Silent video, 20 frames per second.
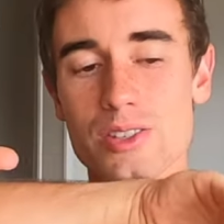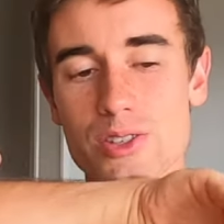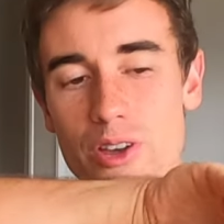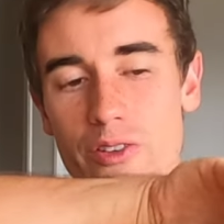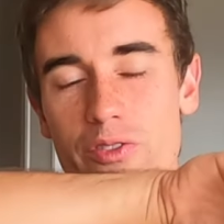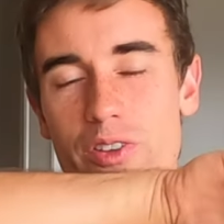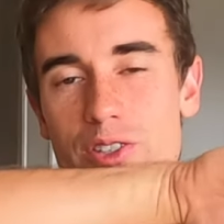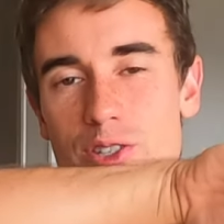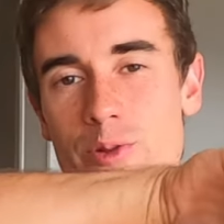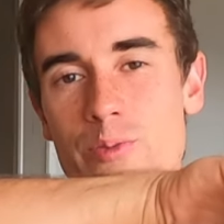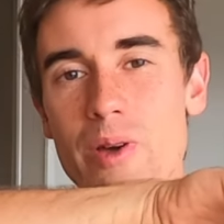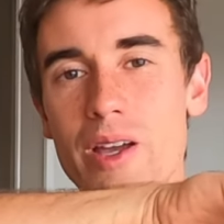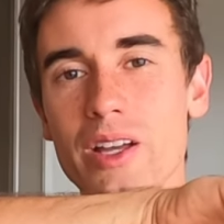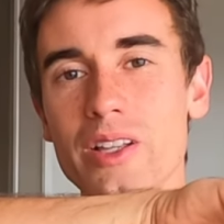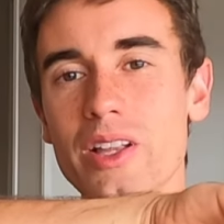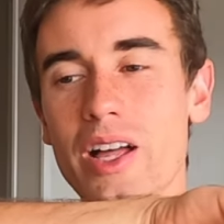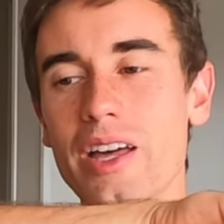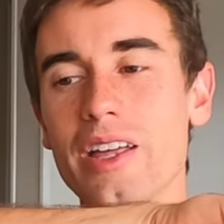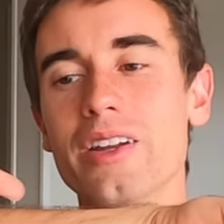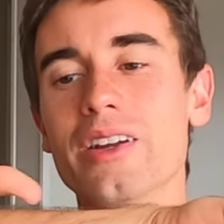So if this is
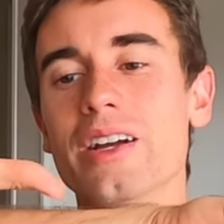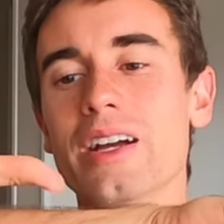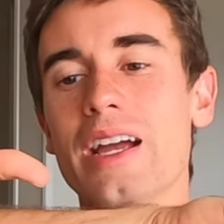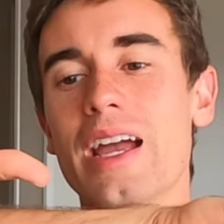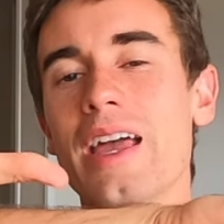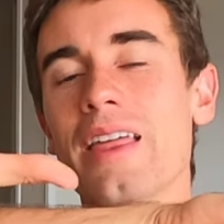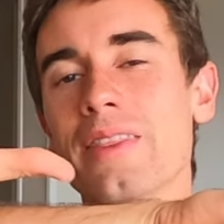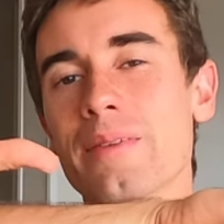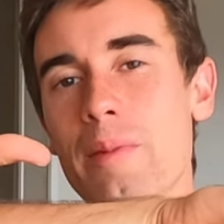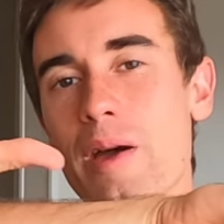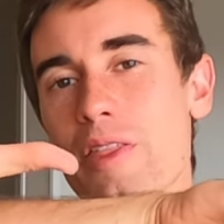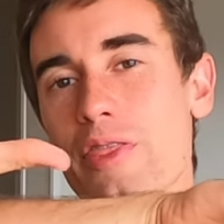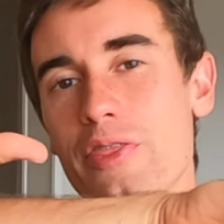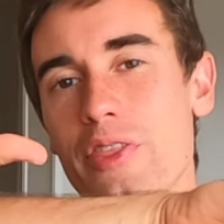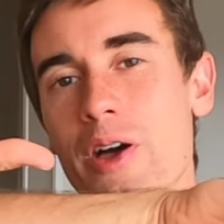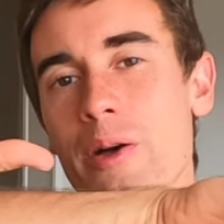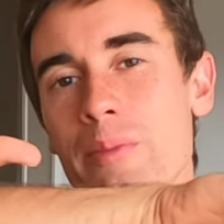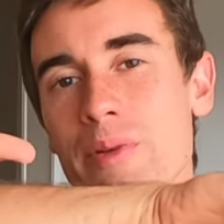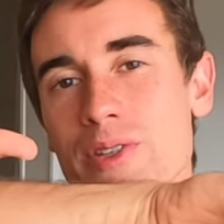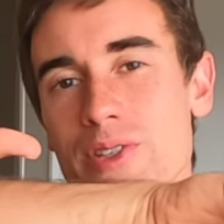my glider and my
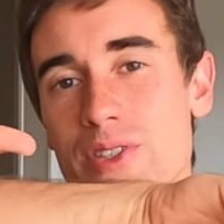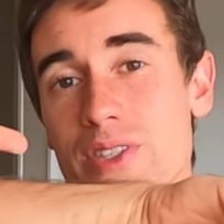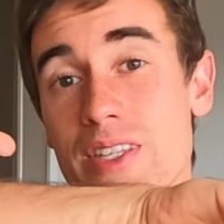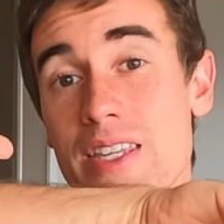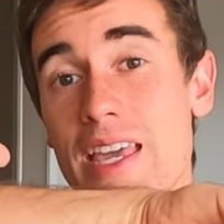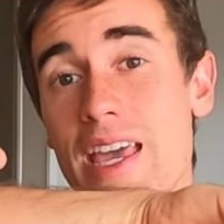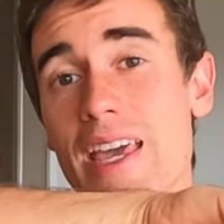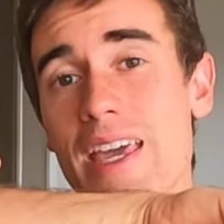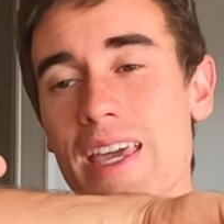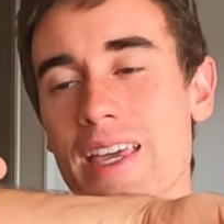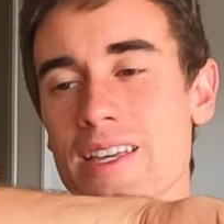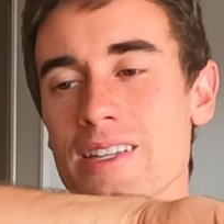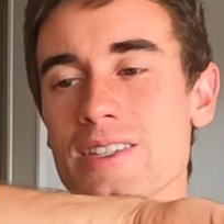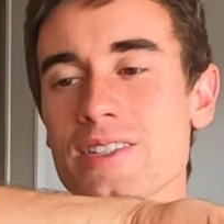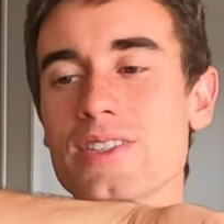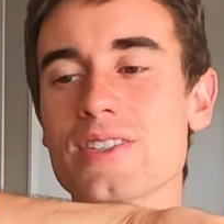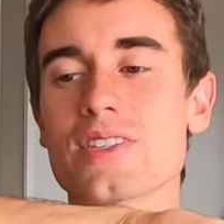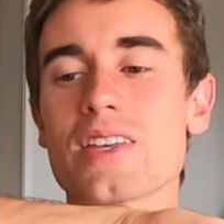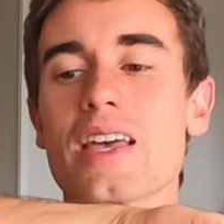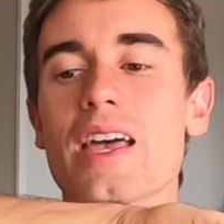thumb is the
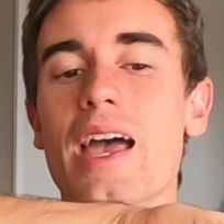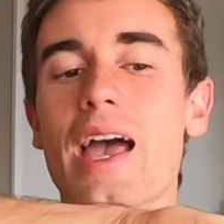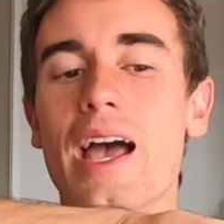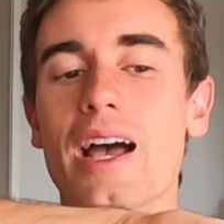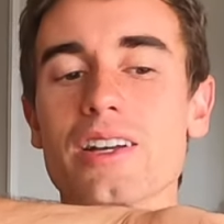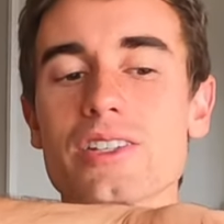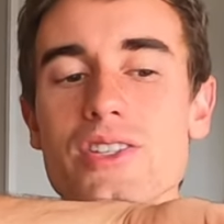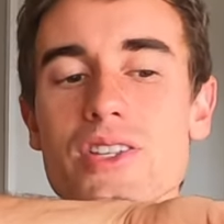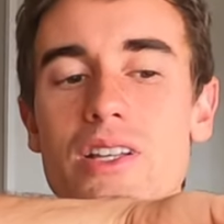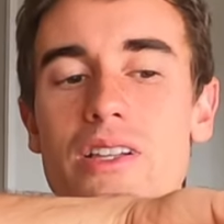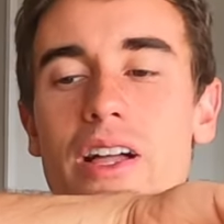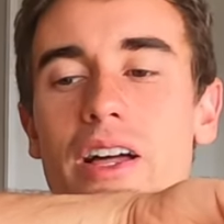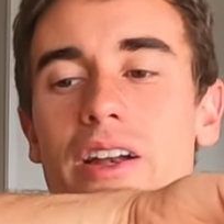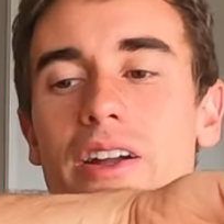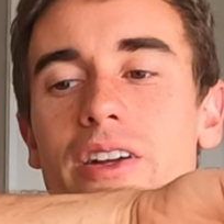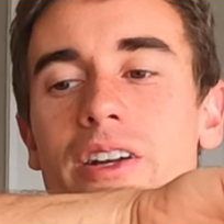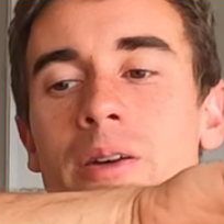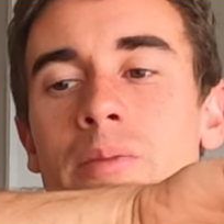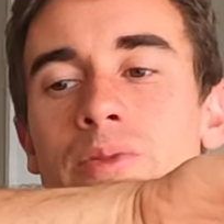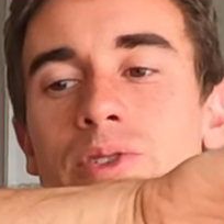A's, as the
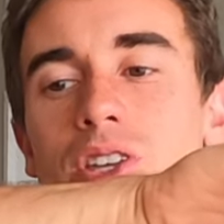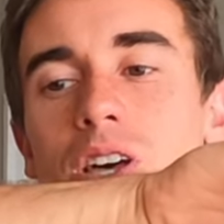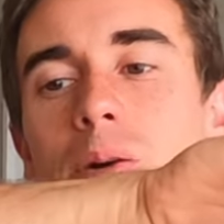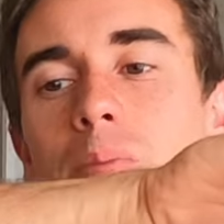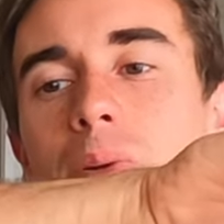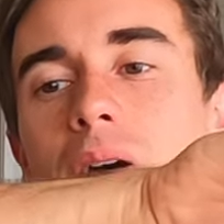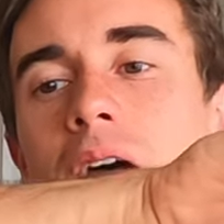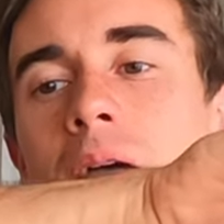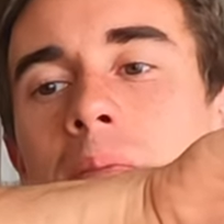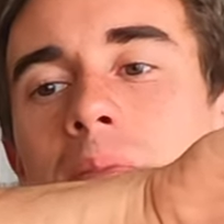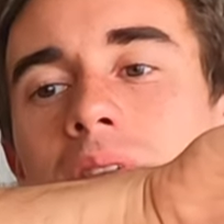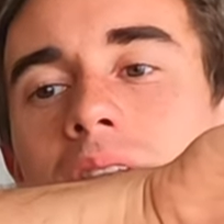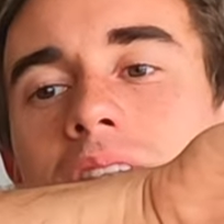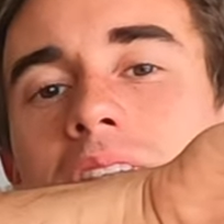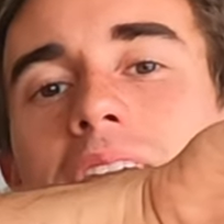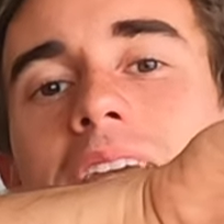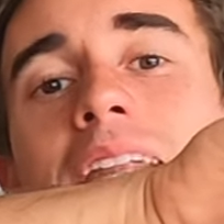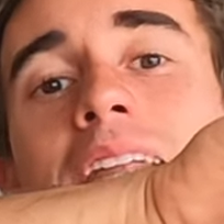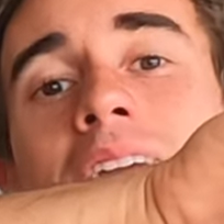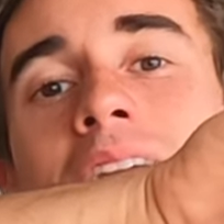glider comes up,
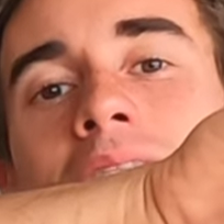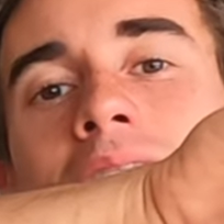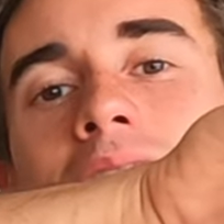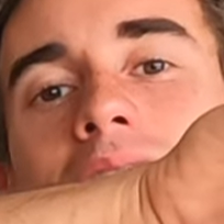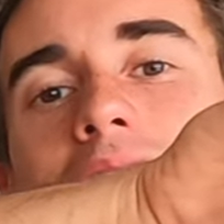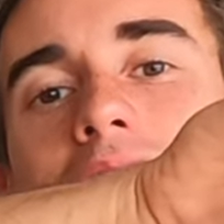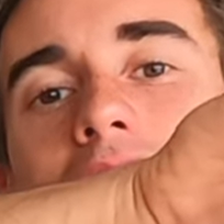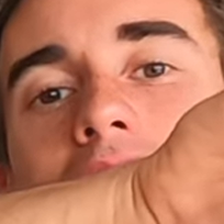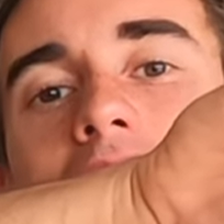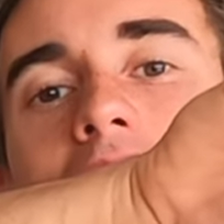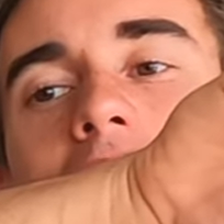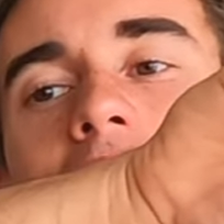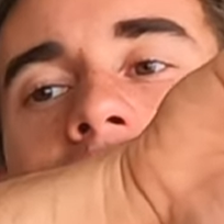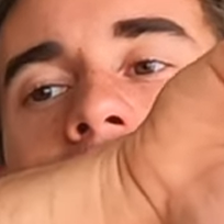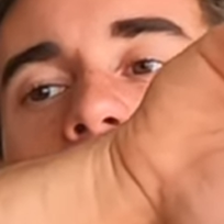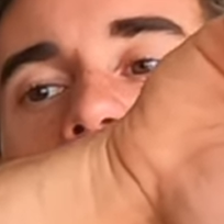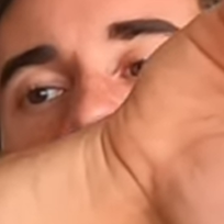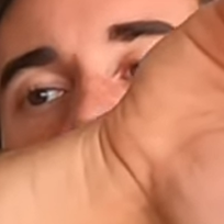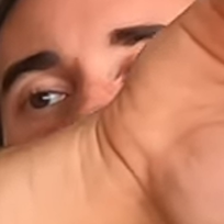I'm leading the leading